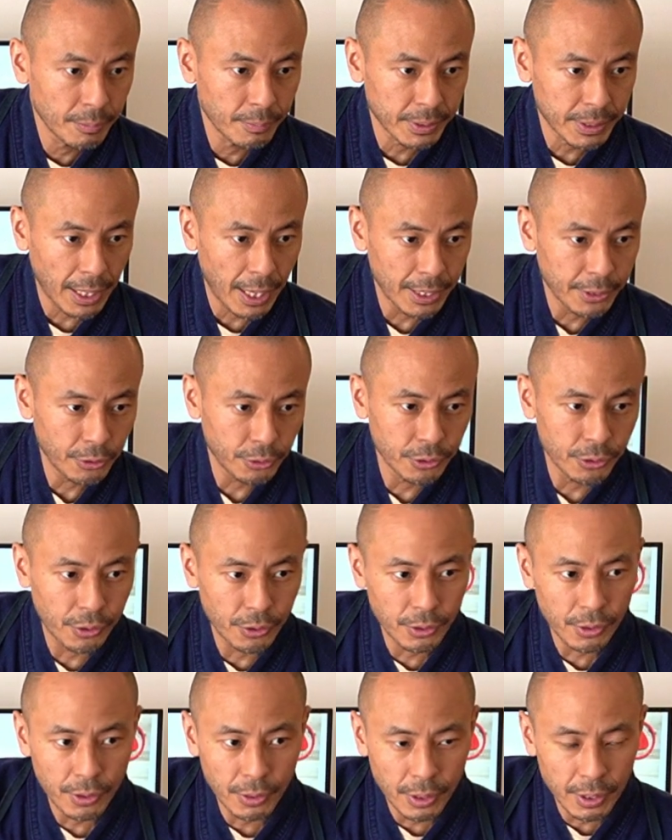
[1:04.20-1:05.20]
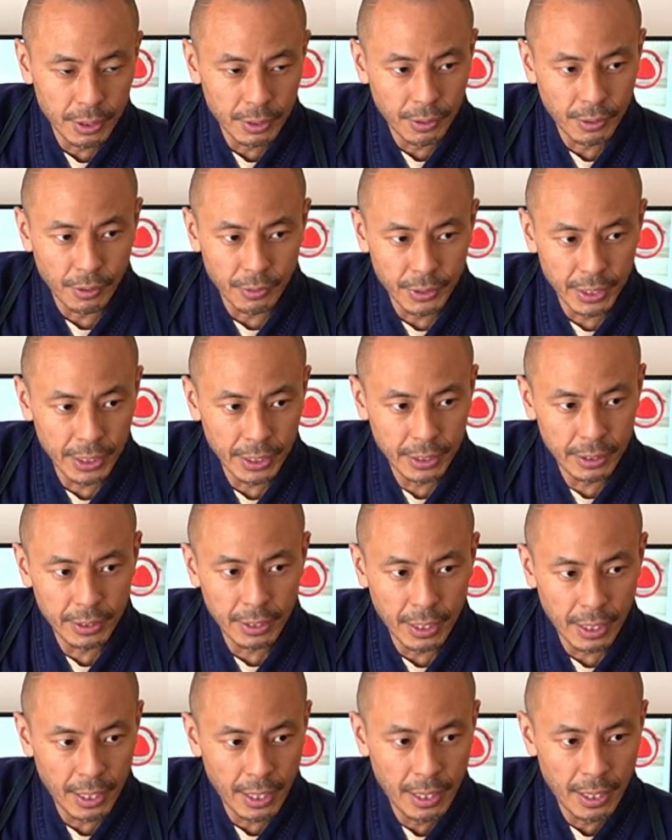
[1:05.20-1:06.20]
but I don't know only
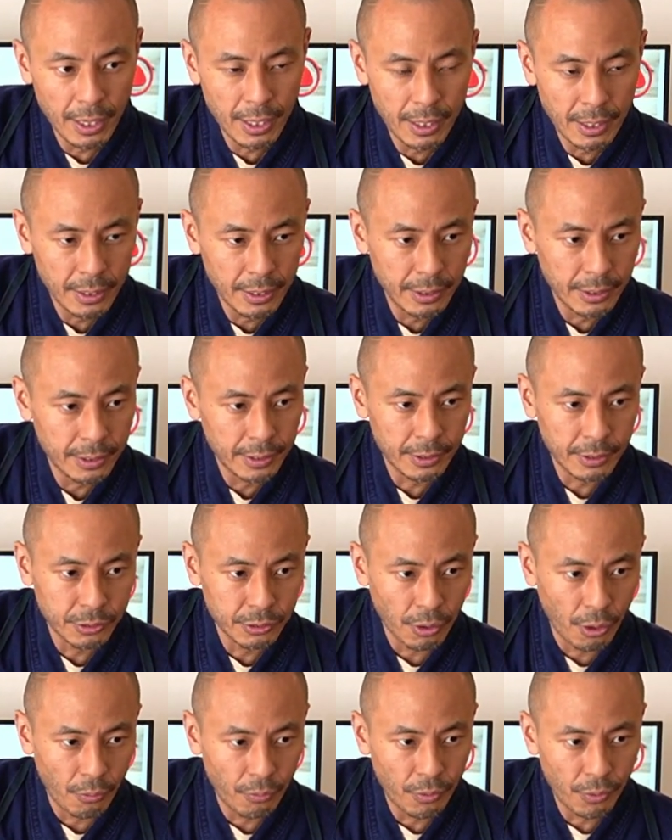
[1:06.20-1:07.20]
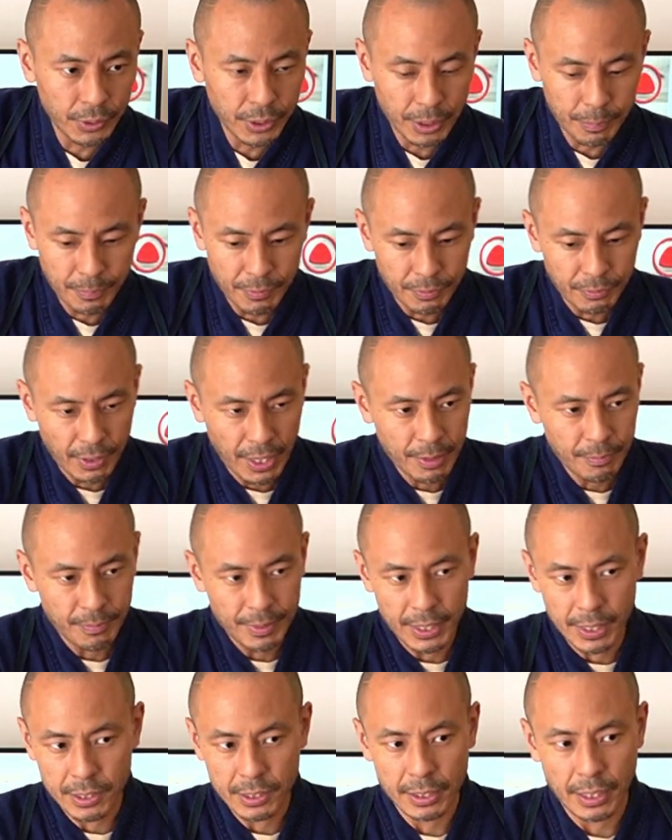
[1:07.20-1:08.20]
45
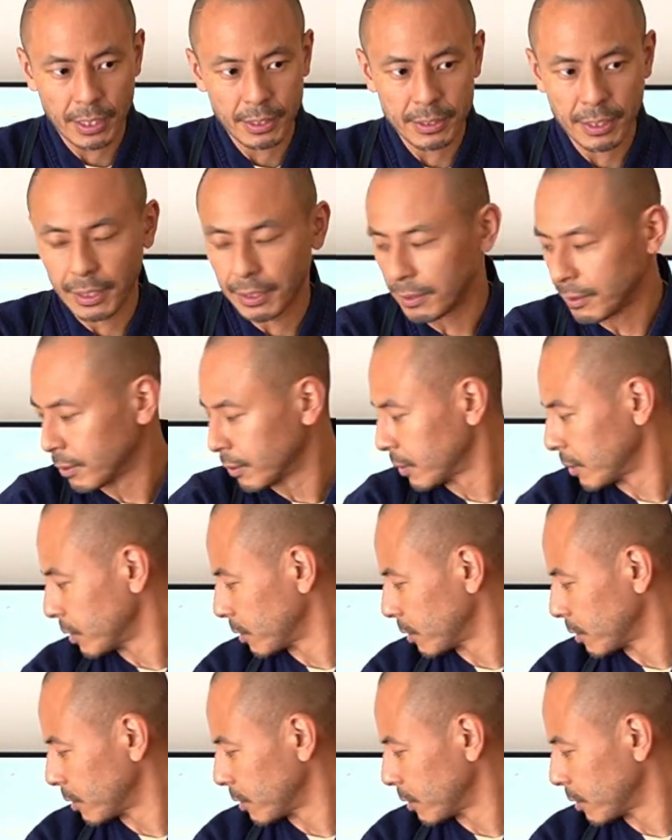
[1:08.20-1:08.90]
minutes, and then